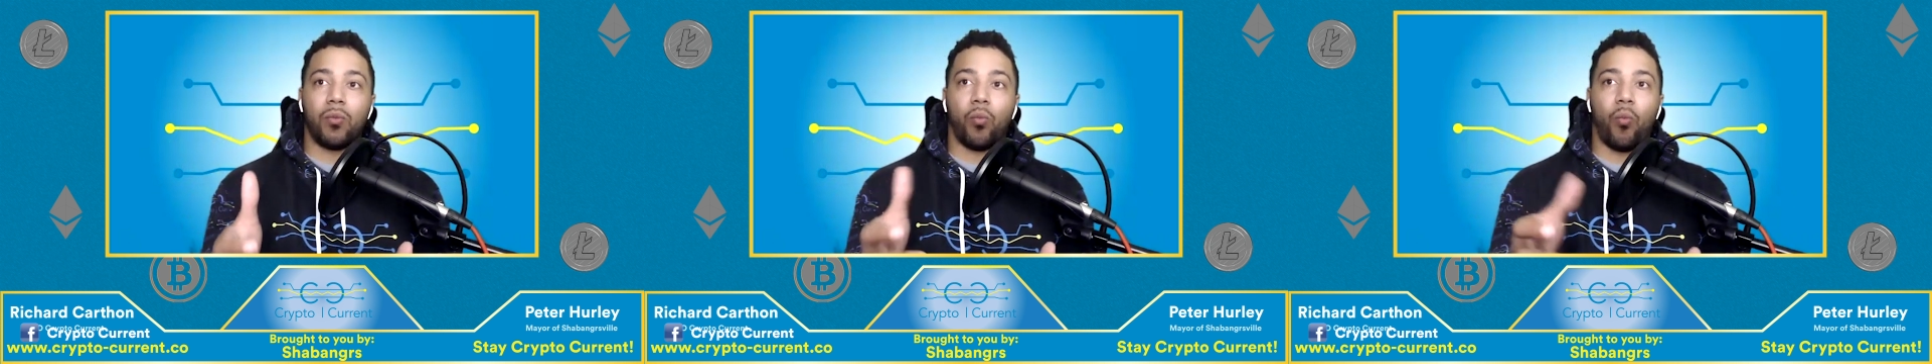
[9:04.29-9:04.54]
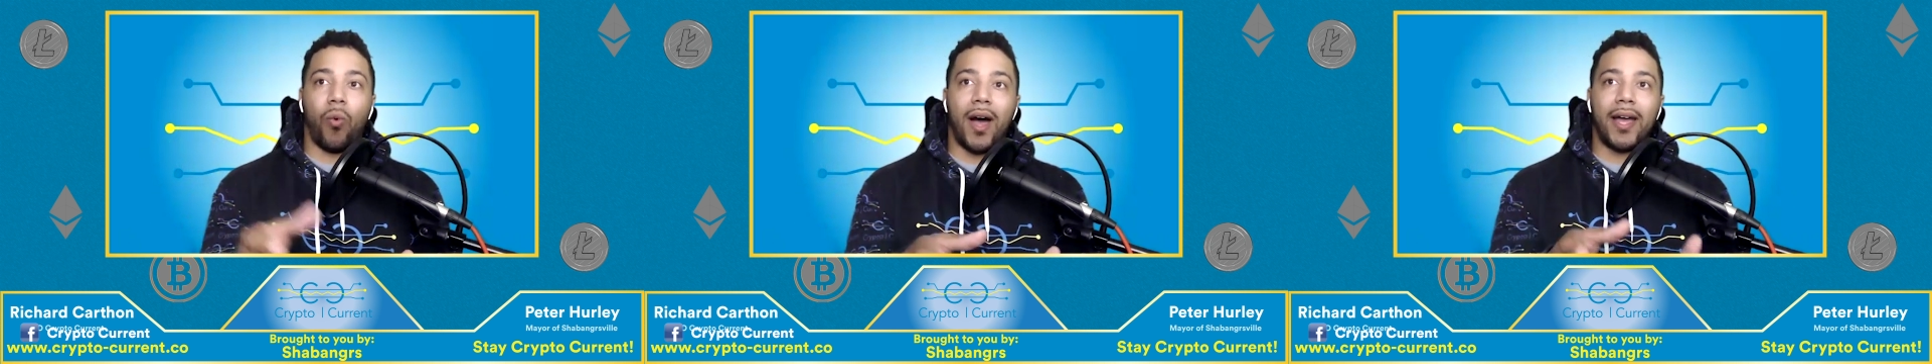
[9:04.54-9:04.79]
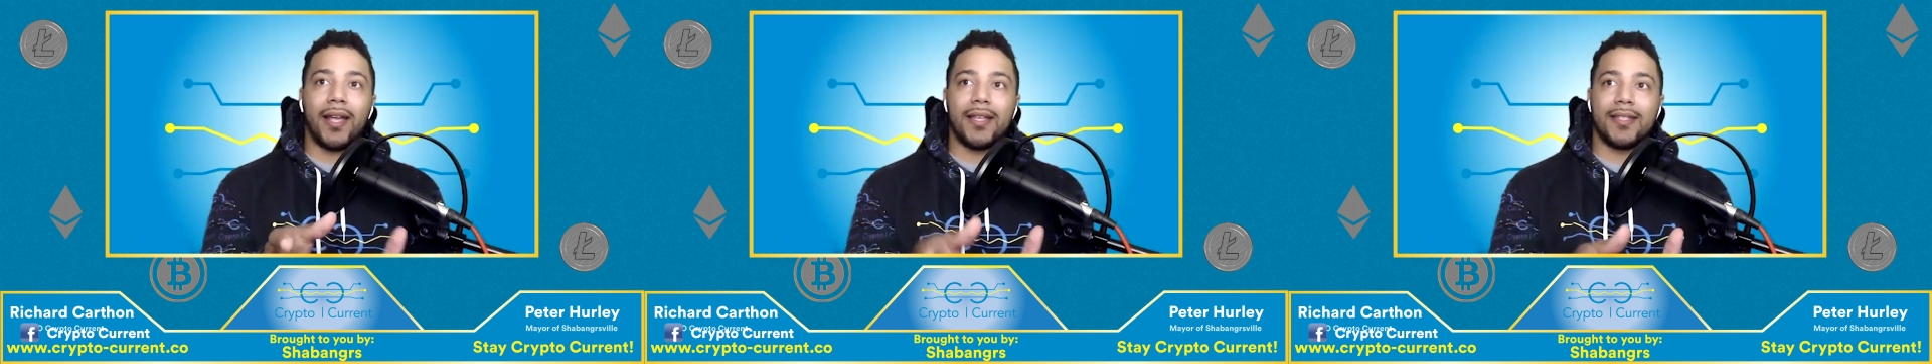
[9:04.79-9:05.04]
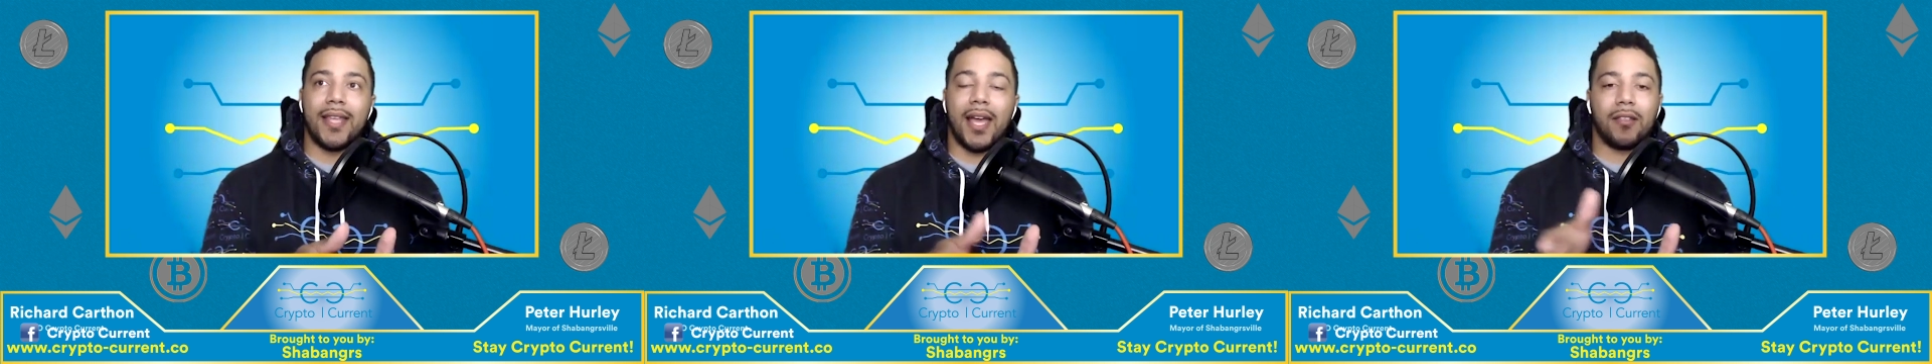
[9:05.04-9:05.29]
why
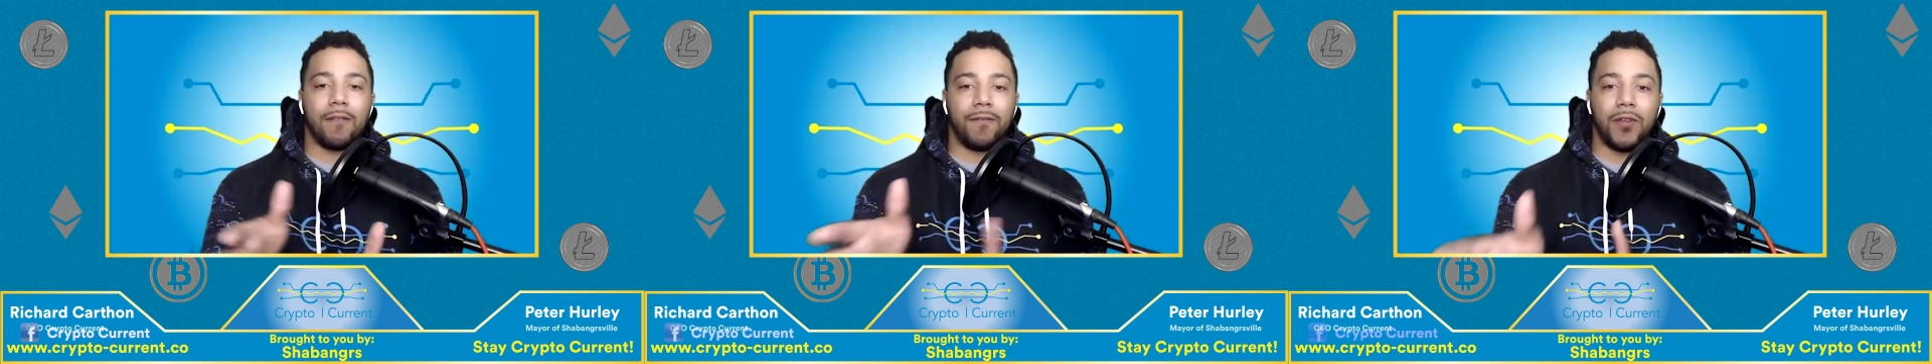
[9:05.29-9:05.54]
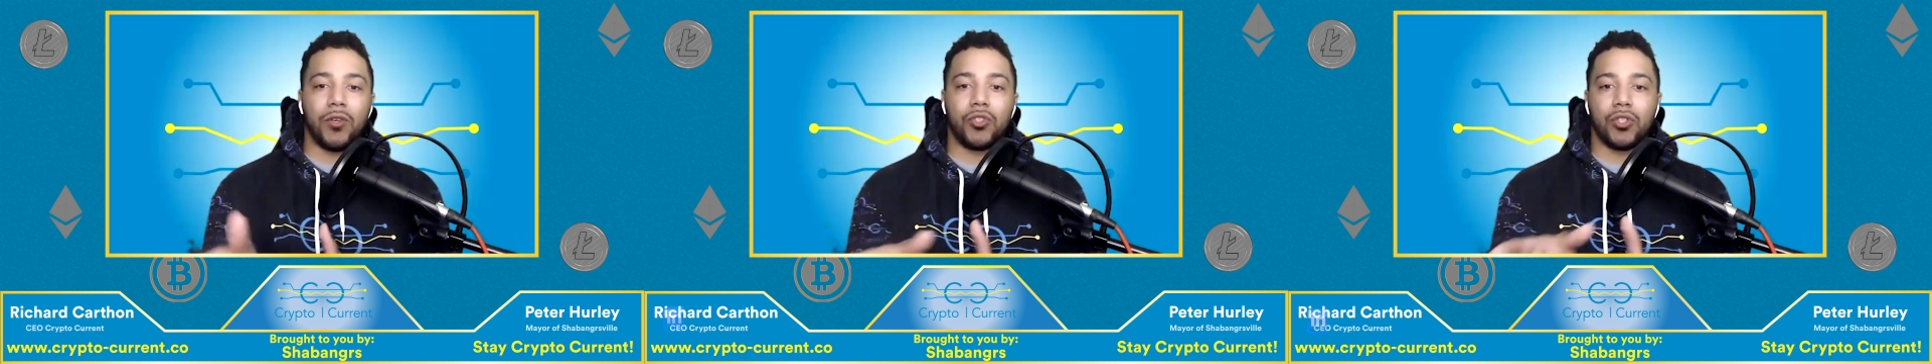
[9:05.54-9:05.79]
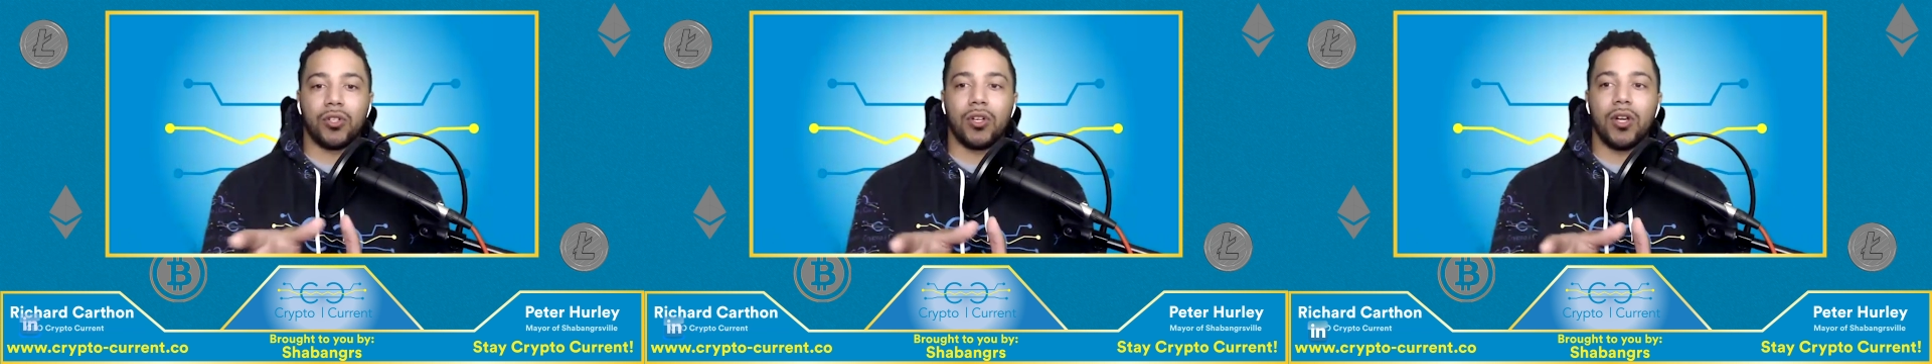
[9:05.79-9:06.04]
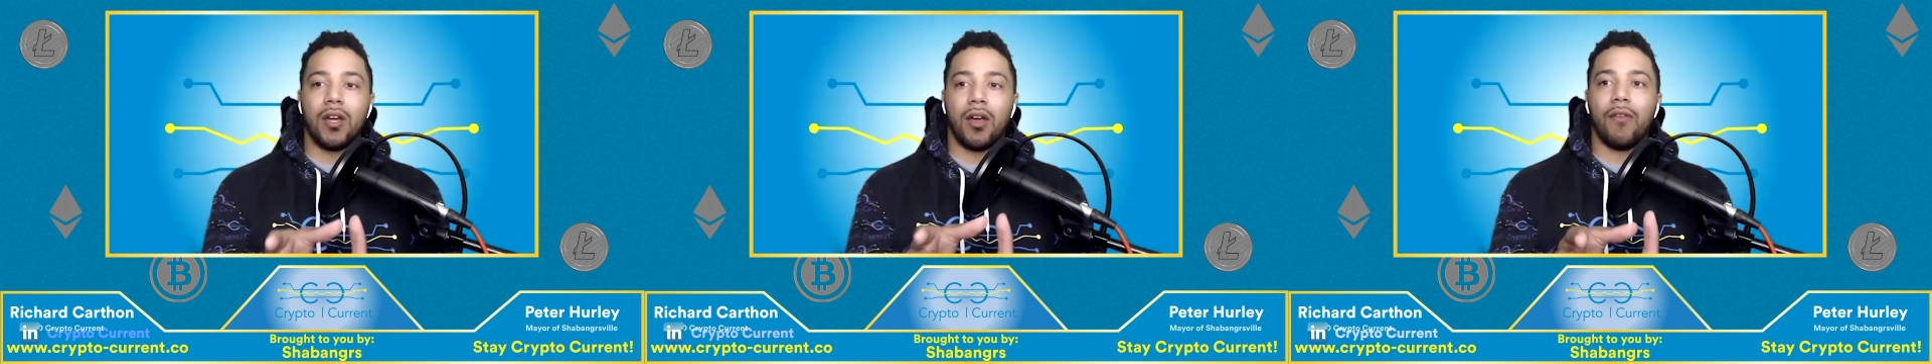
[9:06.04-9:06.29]
is that the future
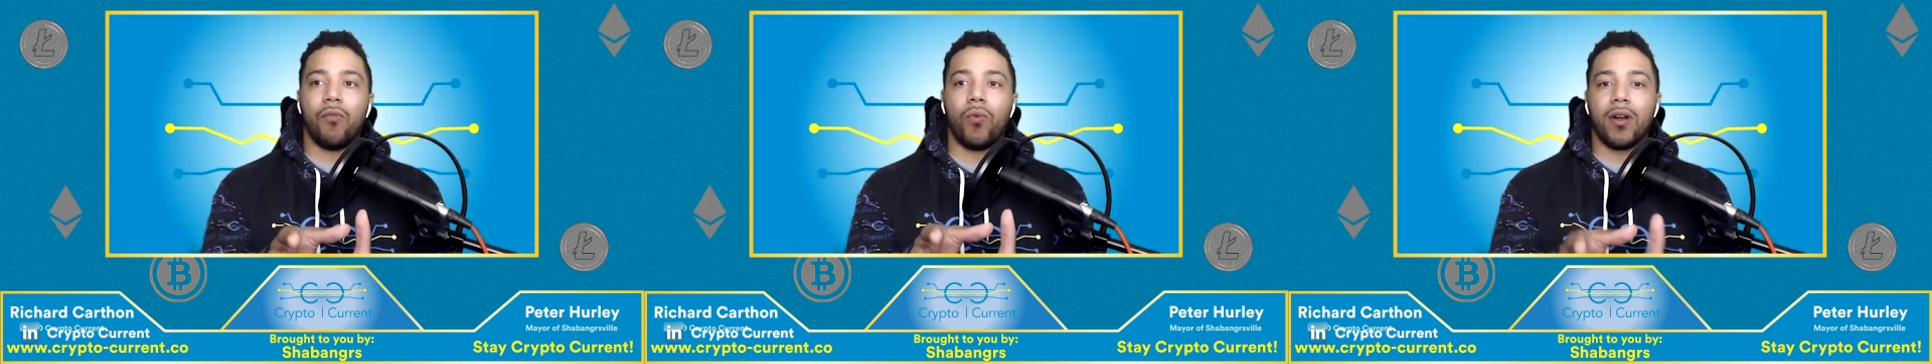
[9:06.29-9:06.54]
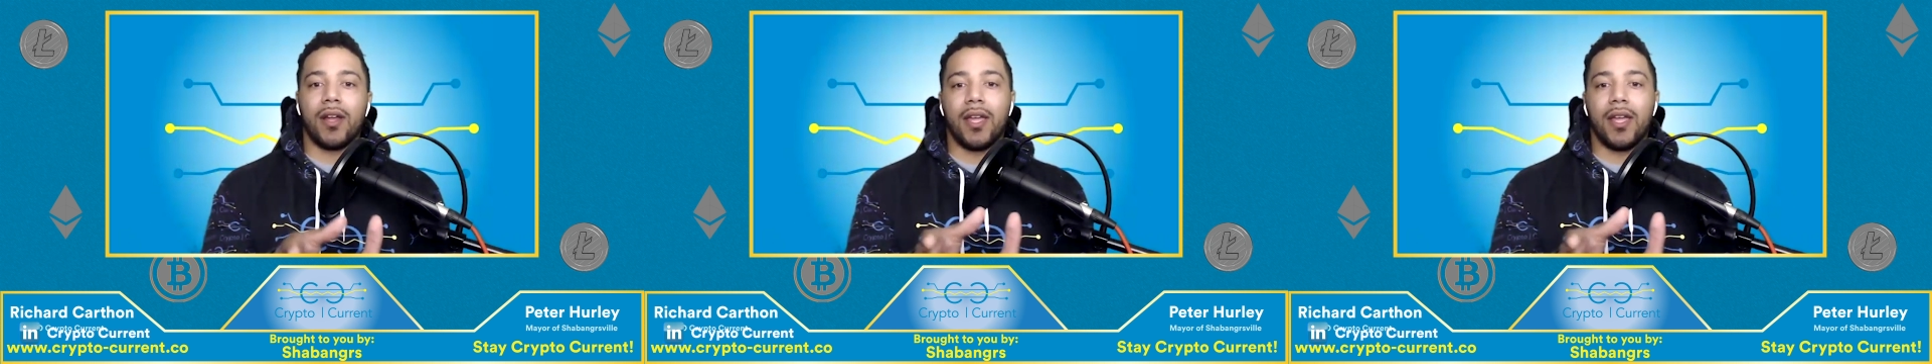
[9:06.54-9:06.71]
of where